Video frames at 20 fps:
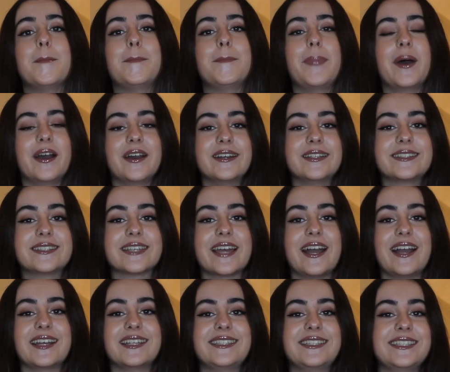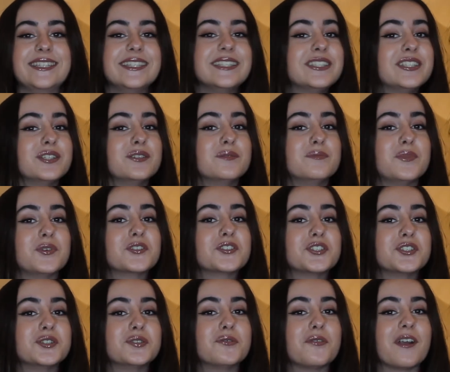but I did do a
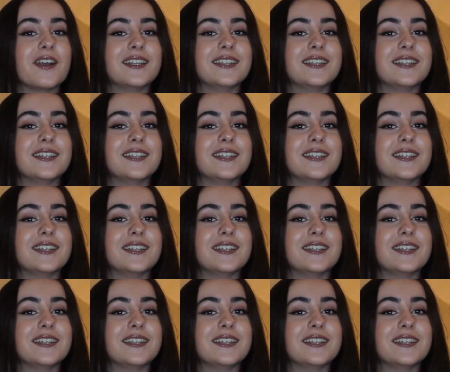module where I